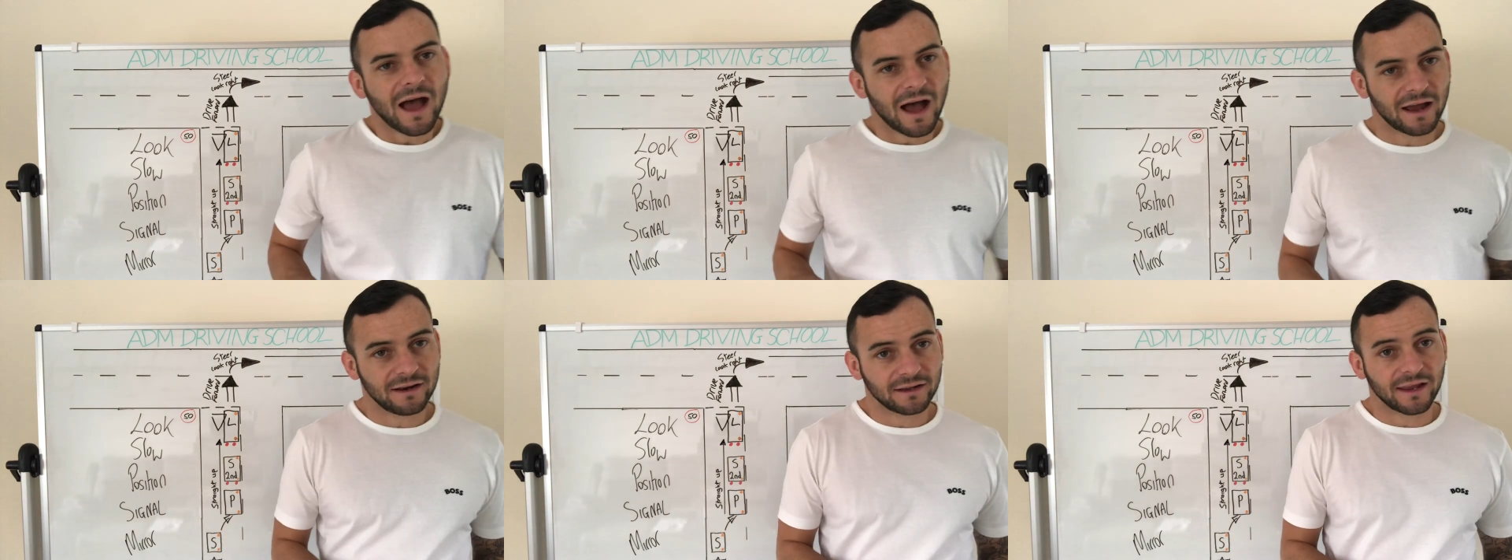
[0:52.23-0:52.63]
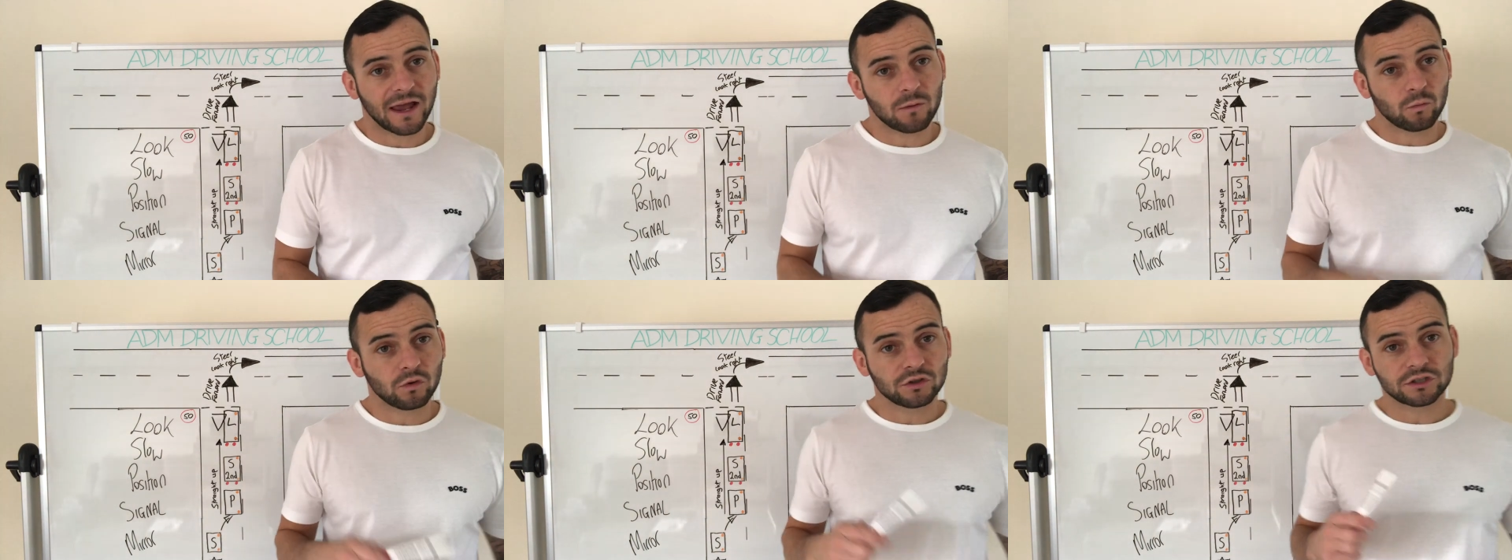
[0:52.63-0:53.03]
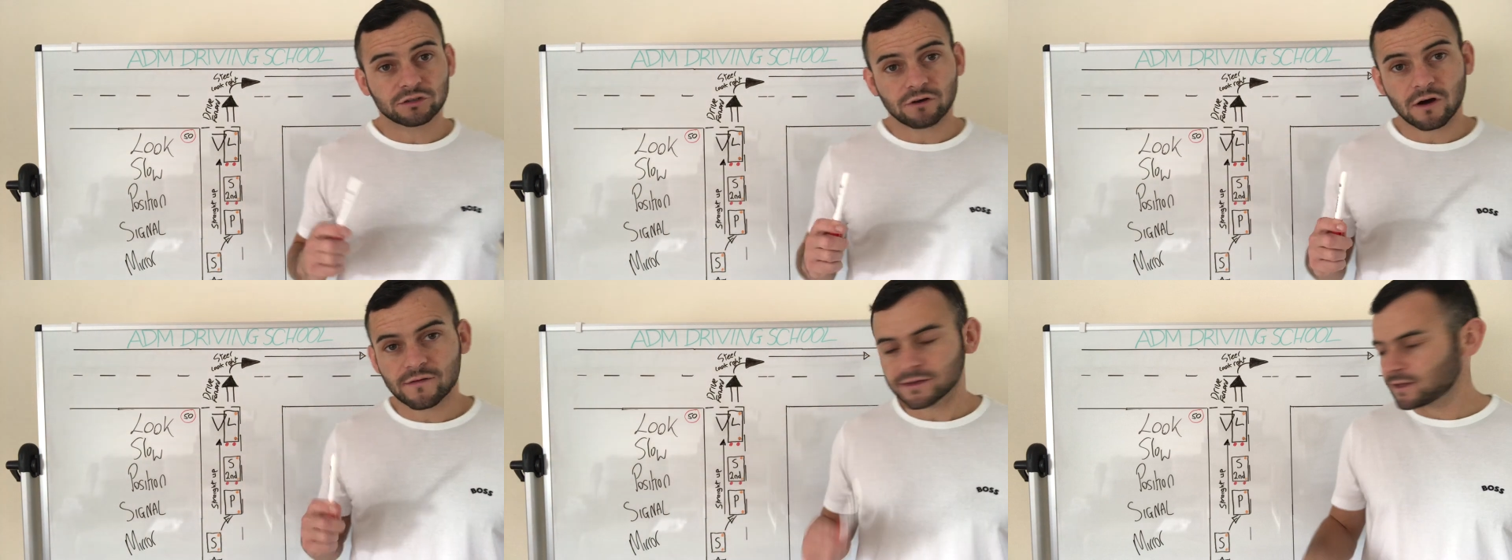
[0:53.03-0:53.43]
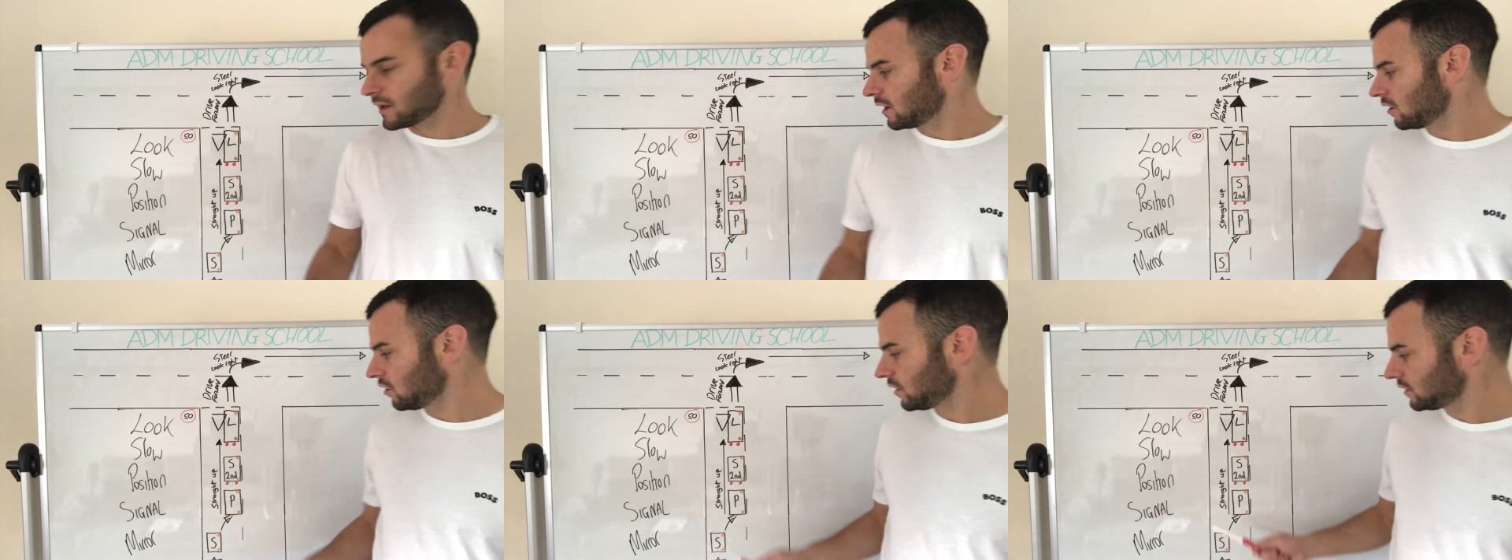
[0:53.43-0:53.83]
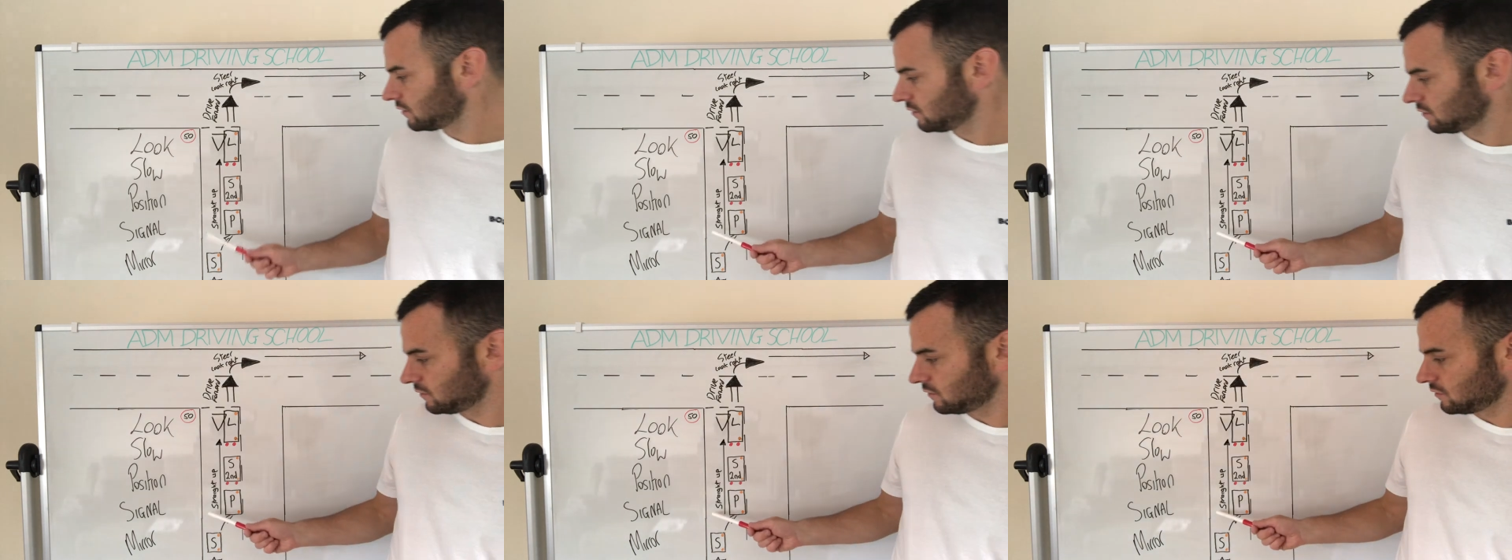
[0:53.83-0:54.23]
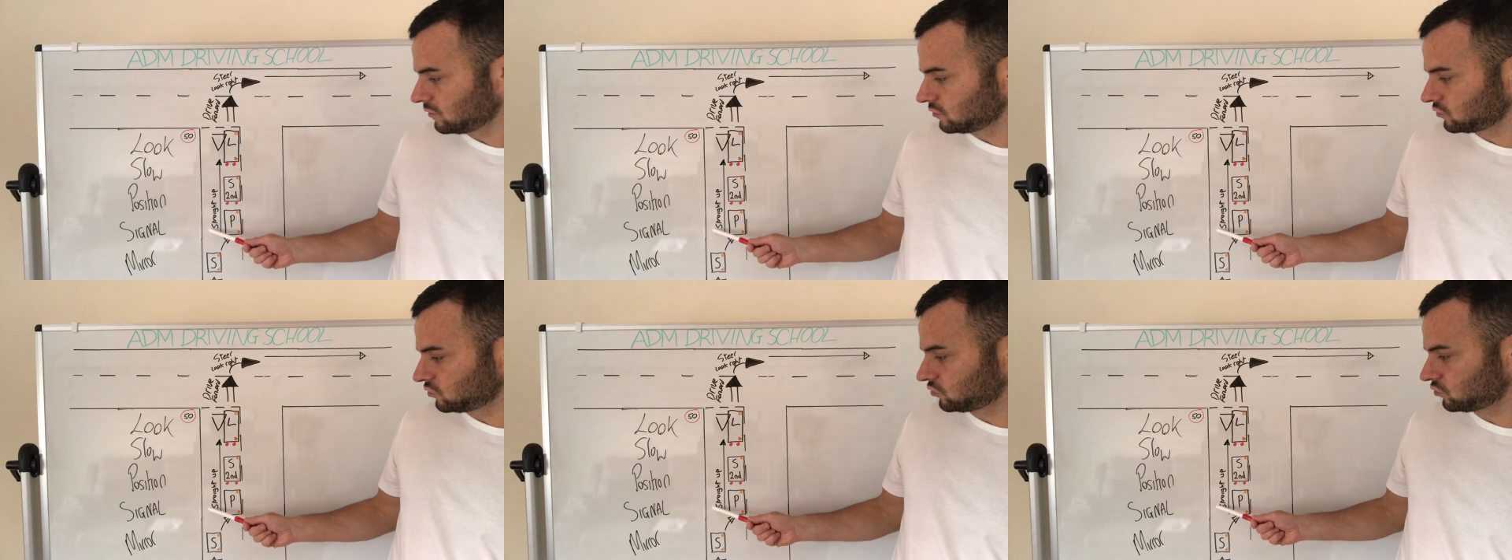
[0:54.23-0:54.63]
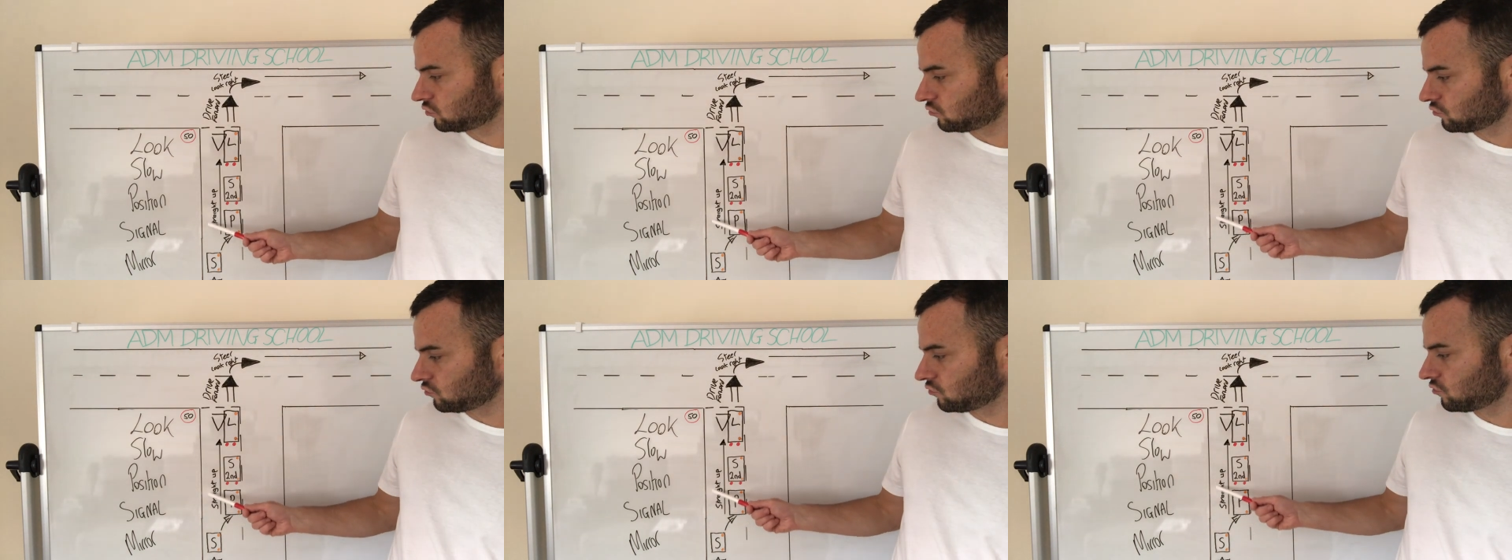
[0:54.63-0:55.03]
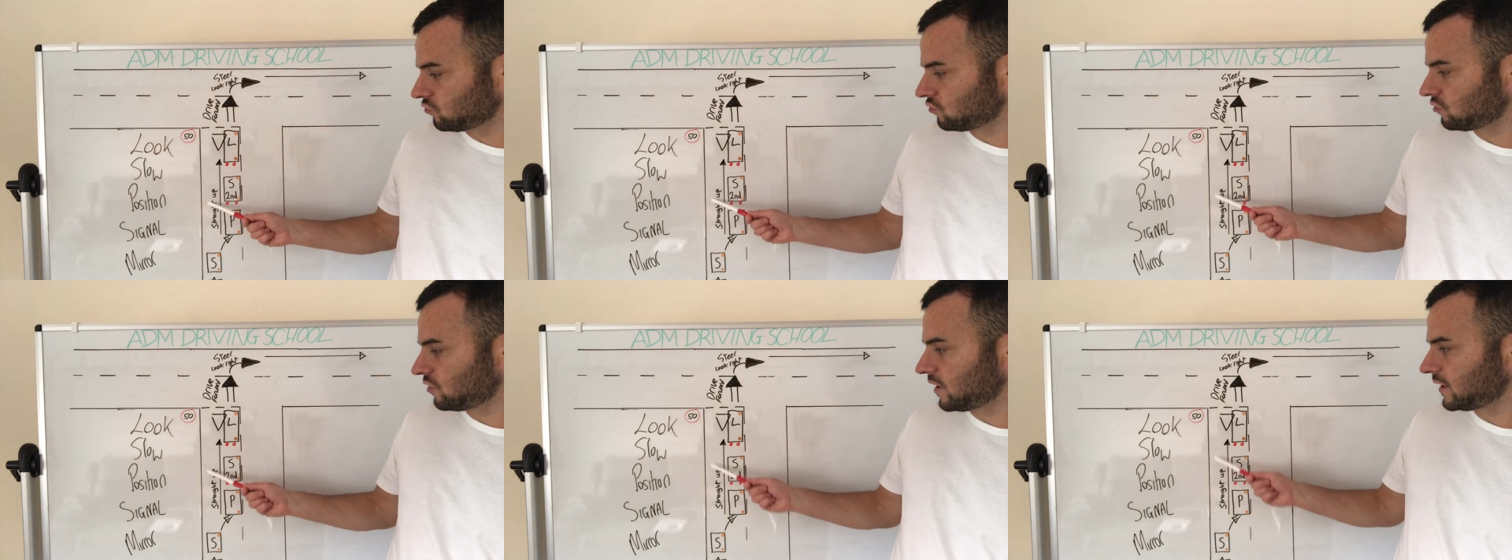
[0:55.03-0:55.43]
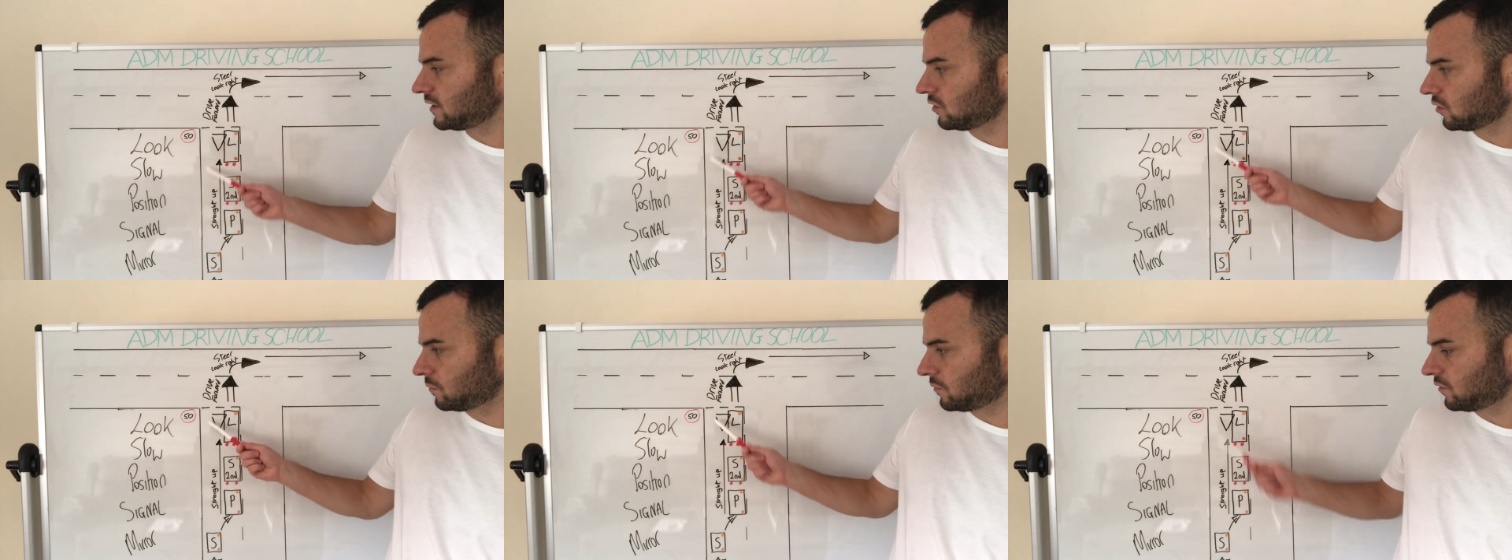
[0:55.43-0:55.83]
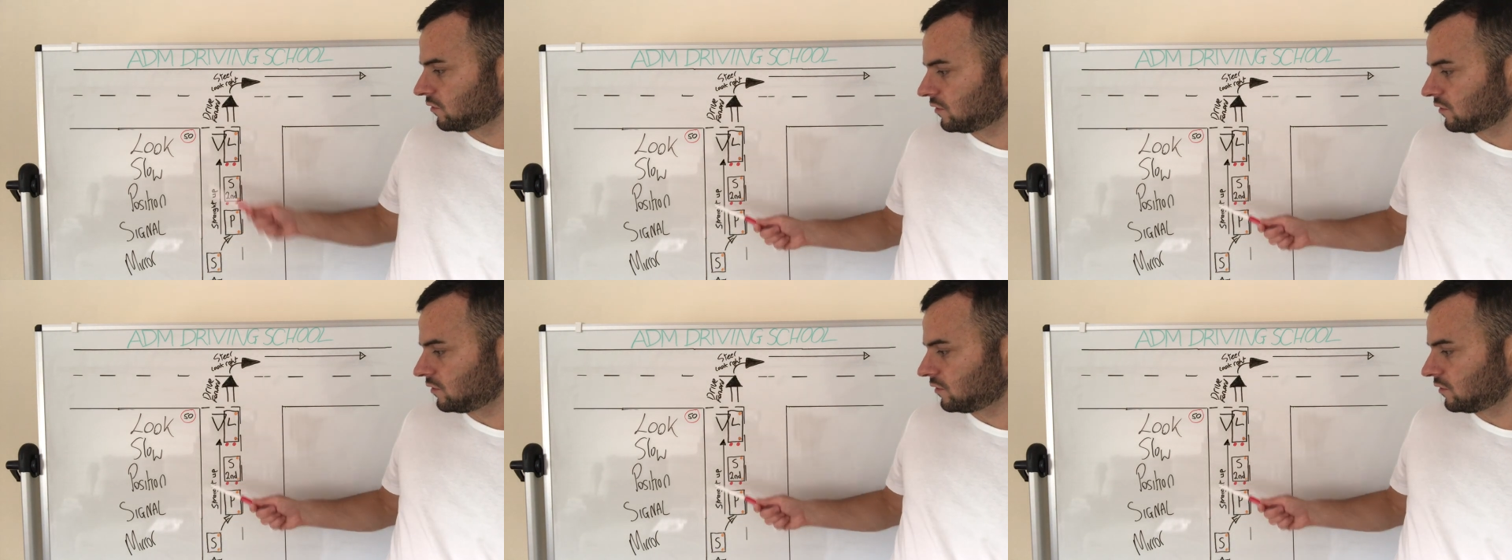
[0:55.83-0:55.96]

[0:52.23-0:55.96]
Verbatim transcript: And again, once you're over to the line, straight up